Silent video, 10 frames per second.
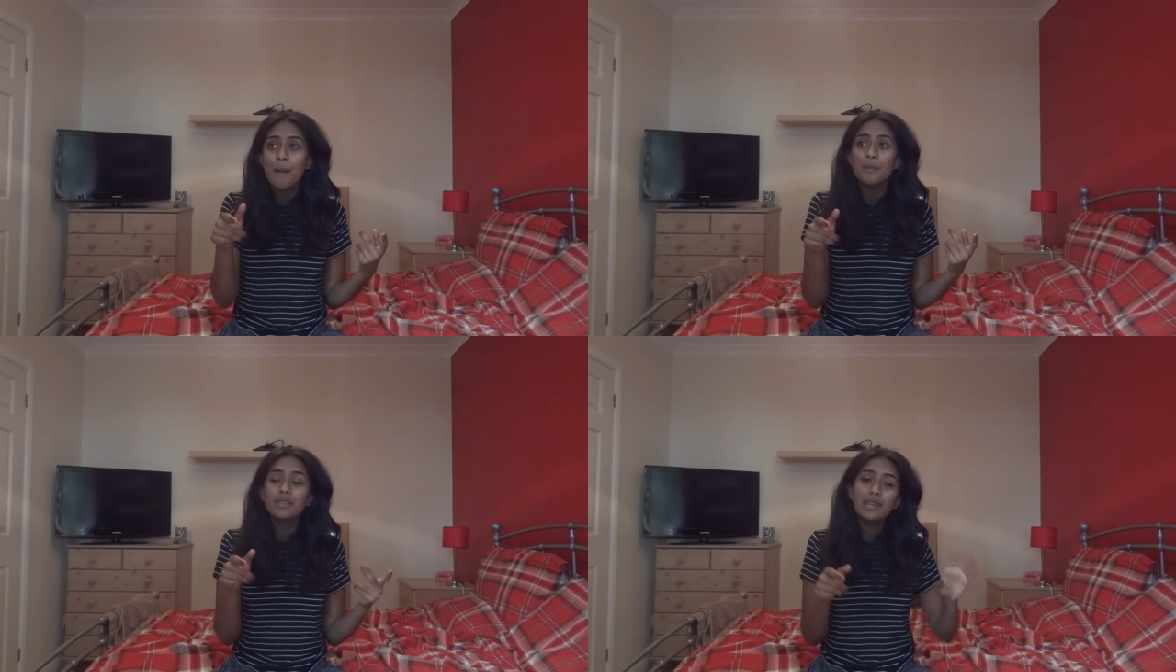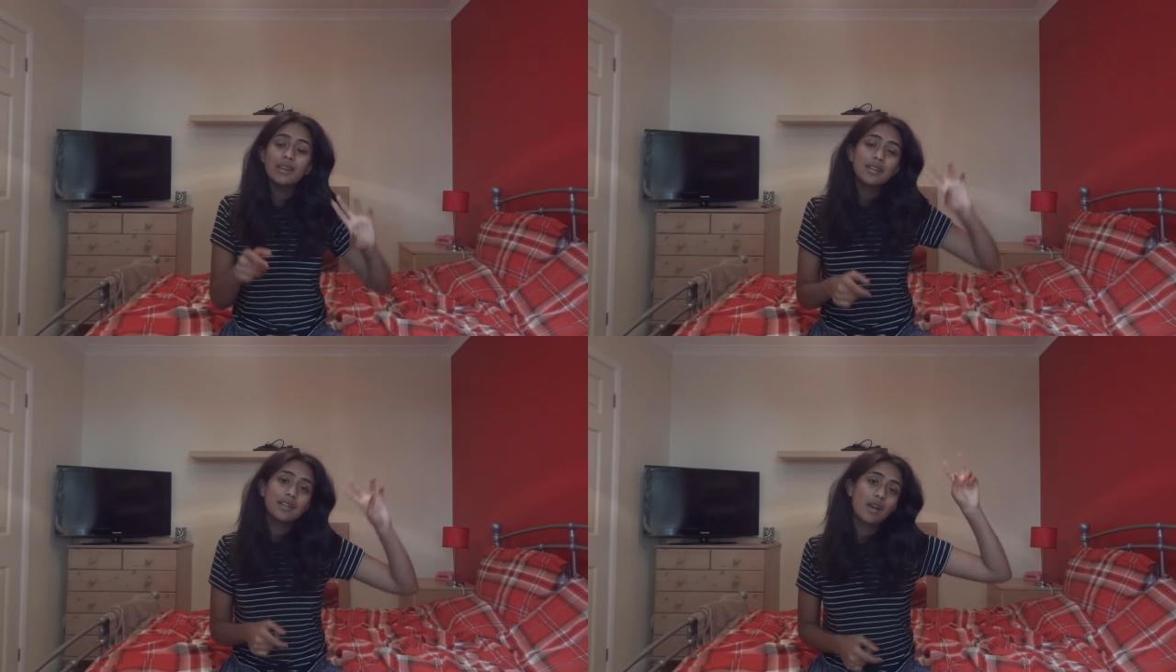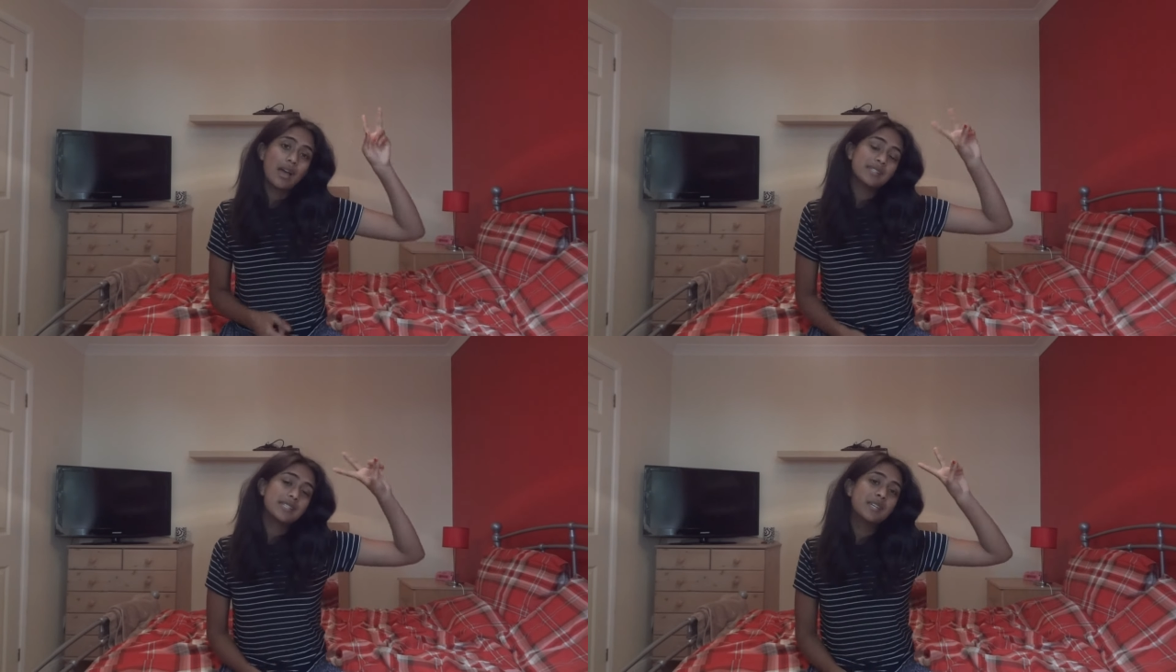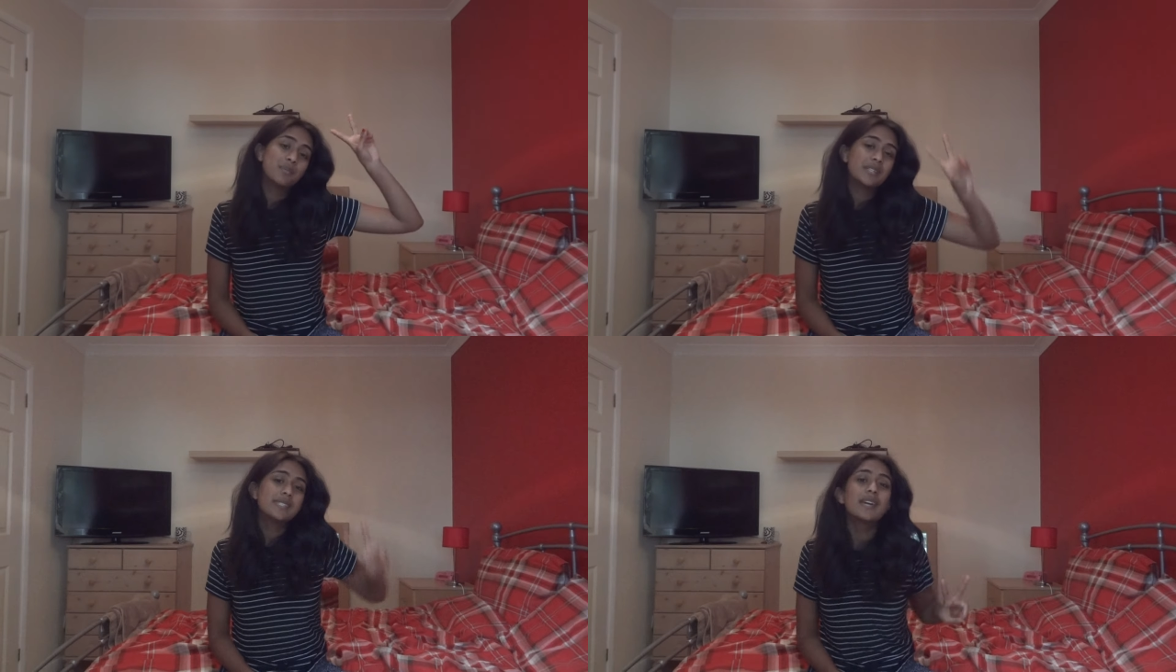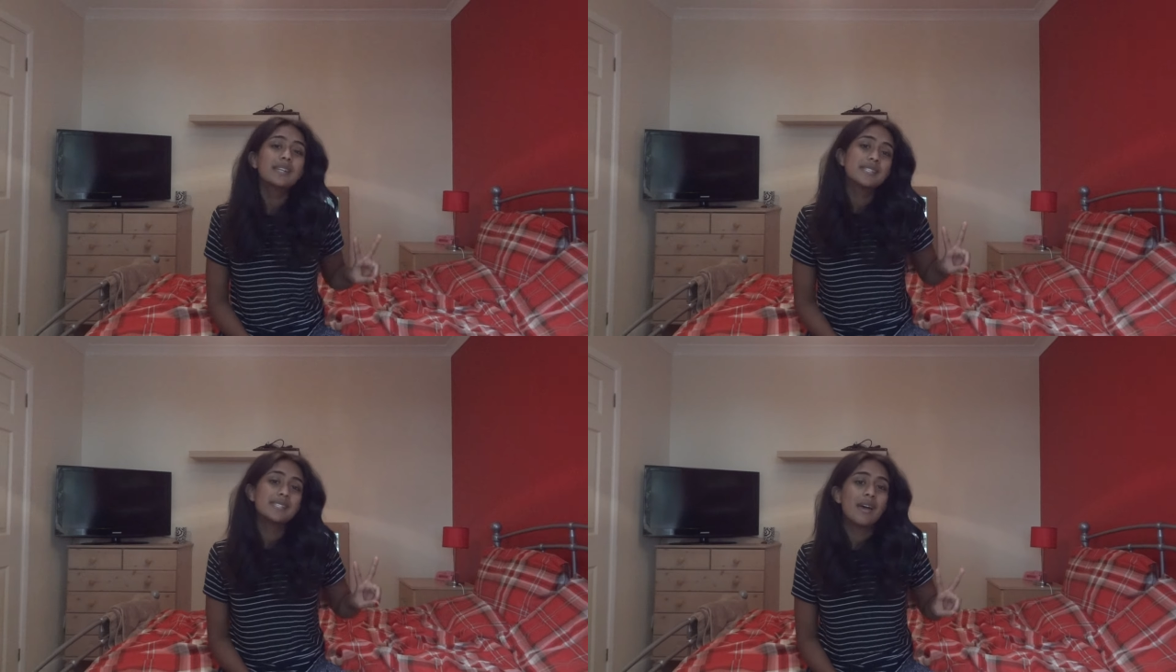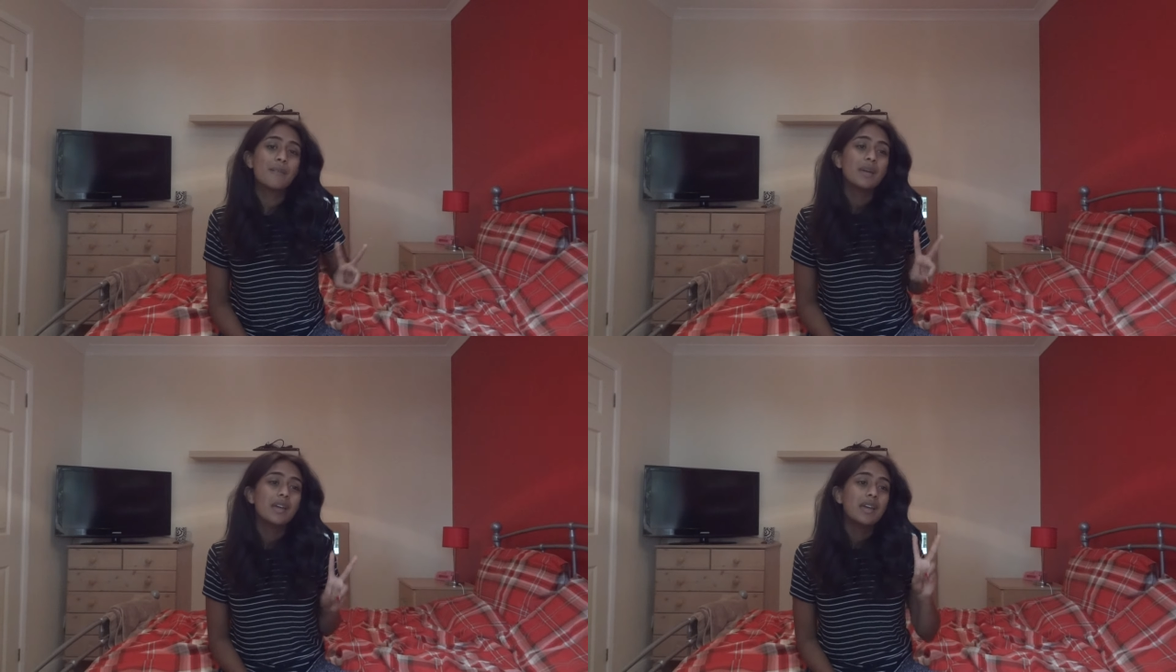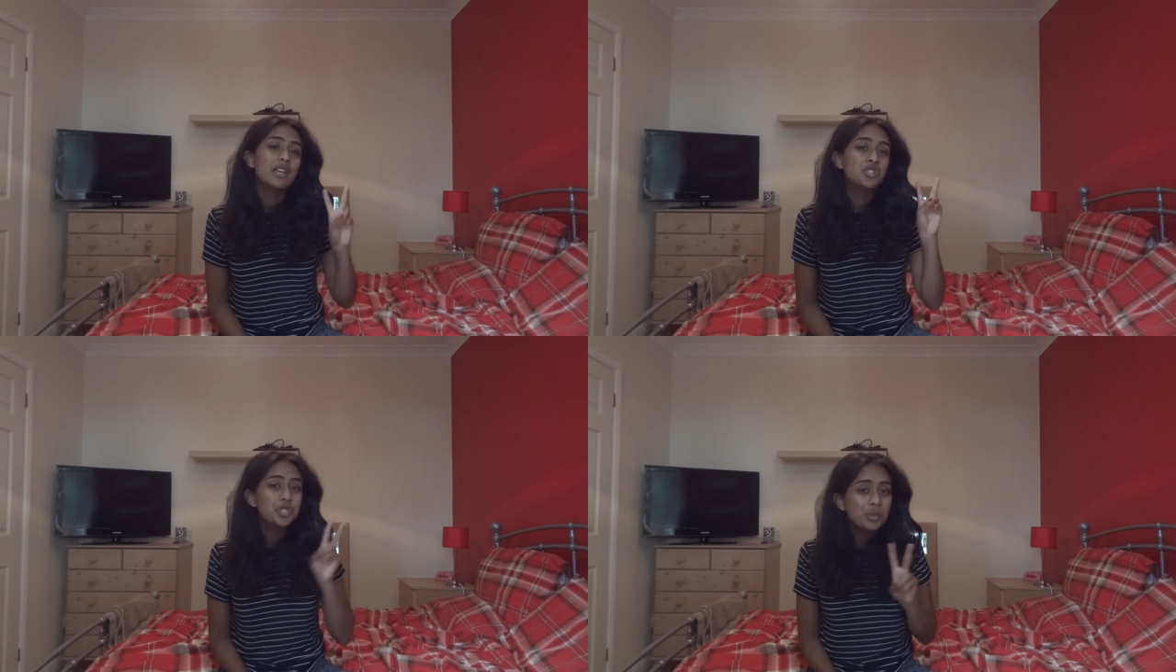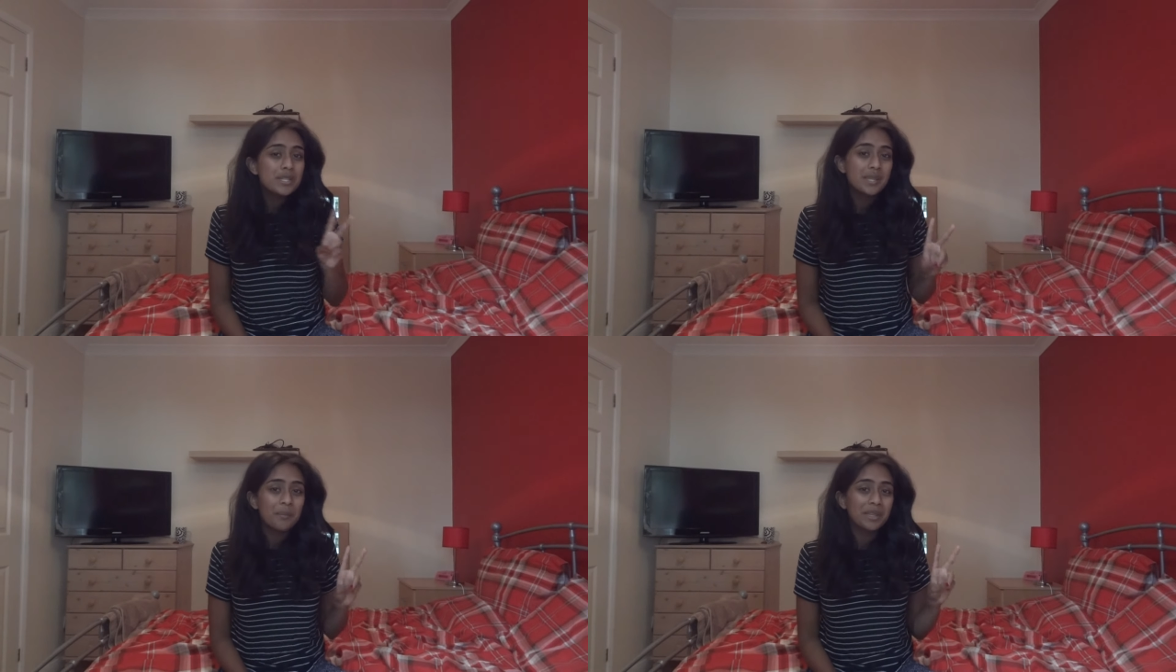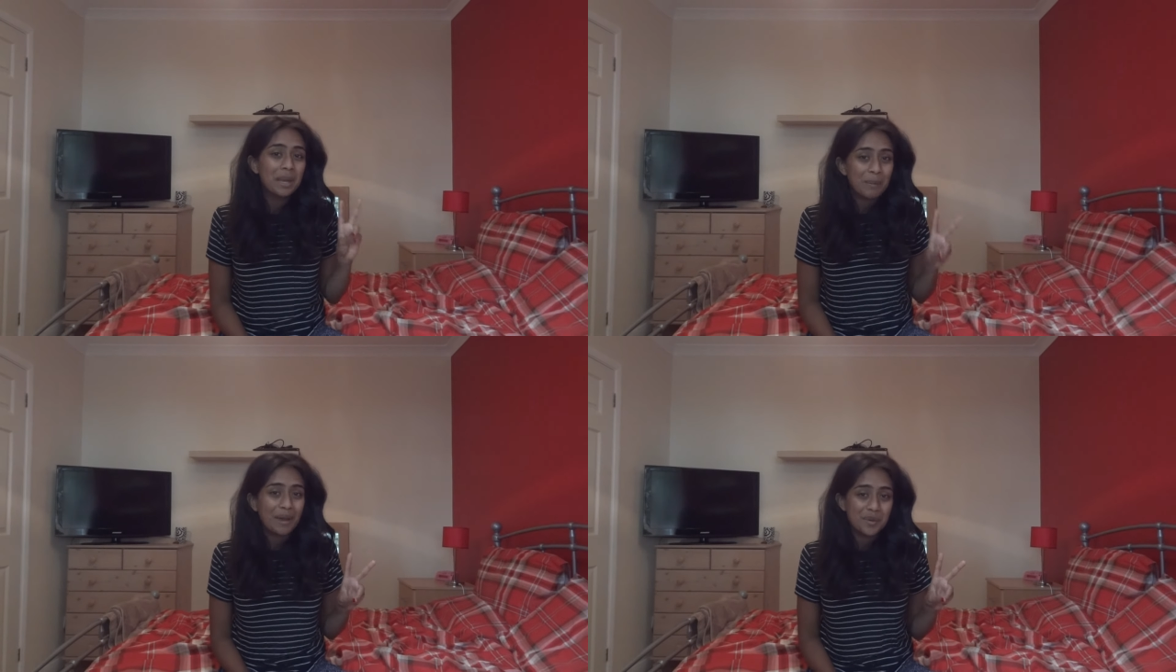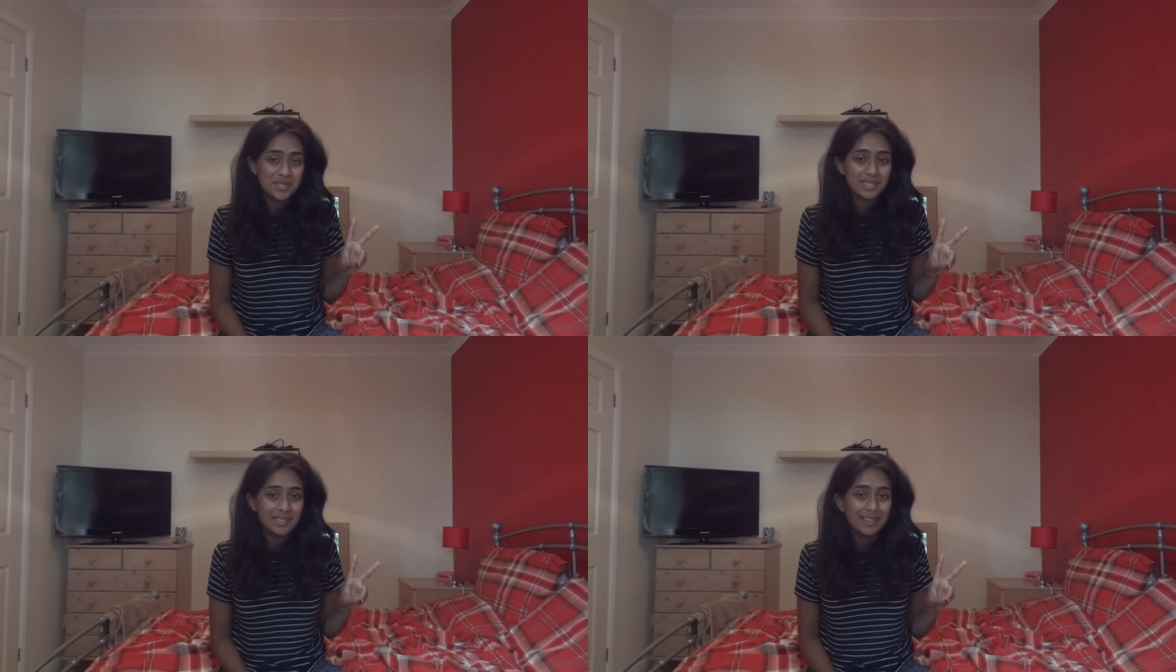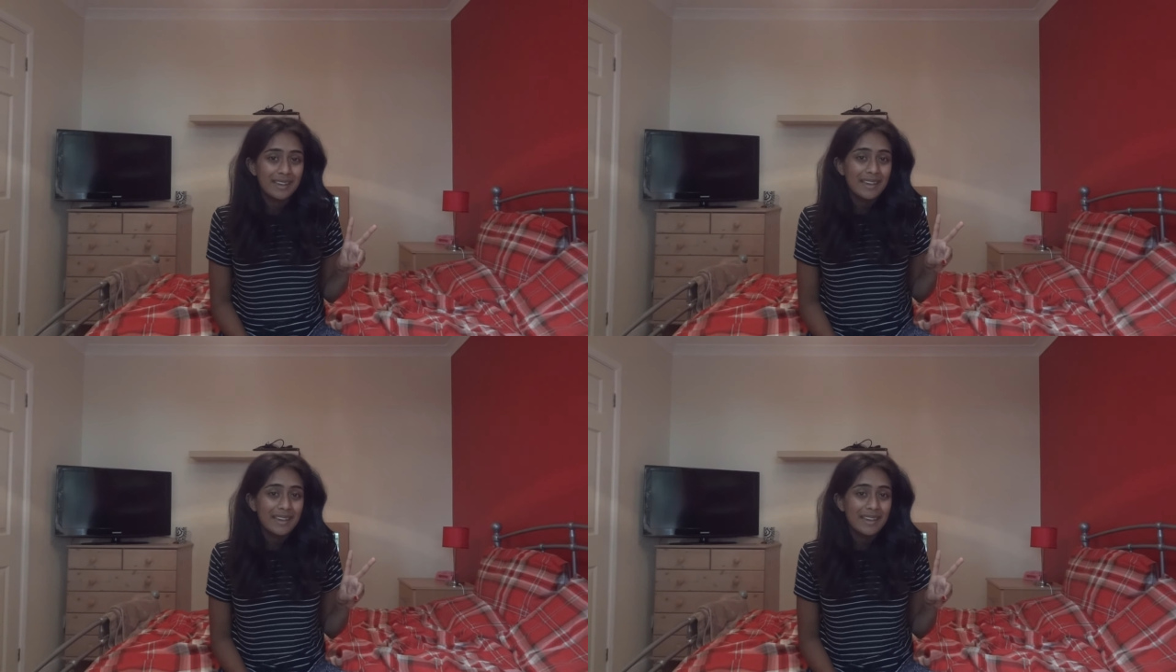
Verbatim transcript: But then, like, as I said, with the second step, it's doing something about it.